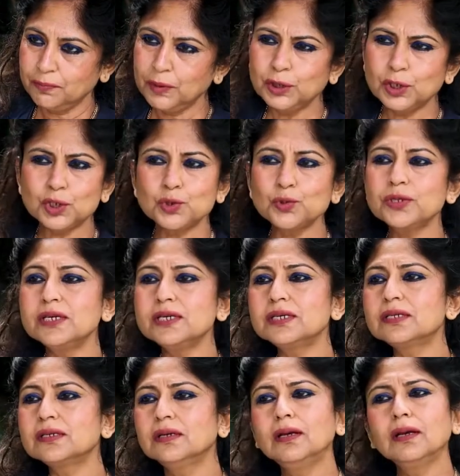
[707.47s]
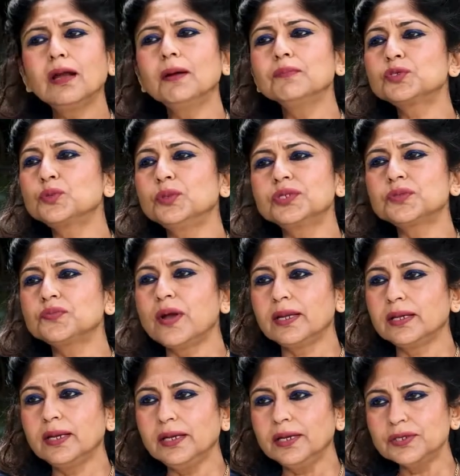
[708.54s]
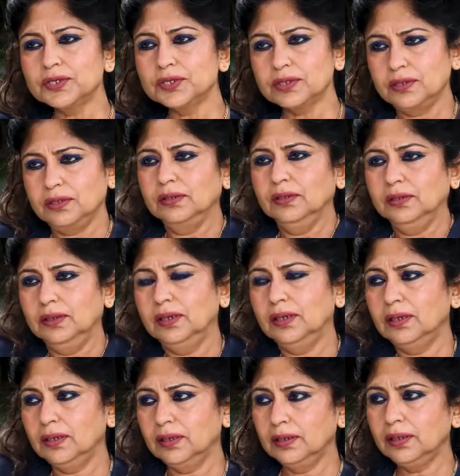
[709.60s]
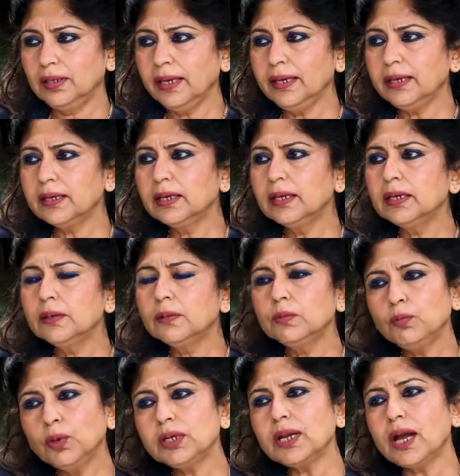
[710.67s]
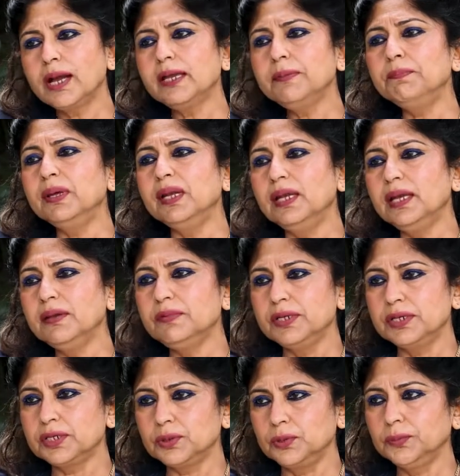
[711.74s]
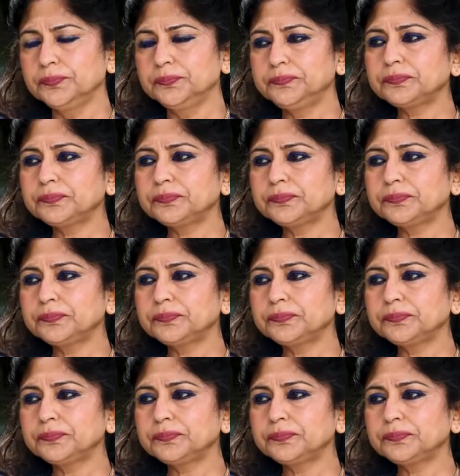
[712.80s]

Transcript: When the student comes to its final years, like what I believe into,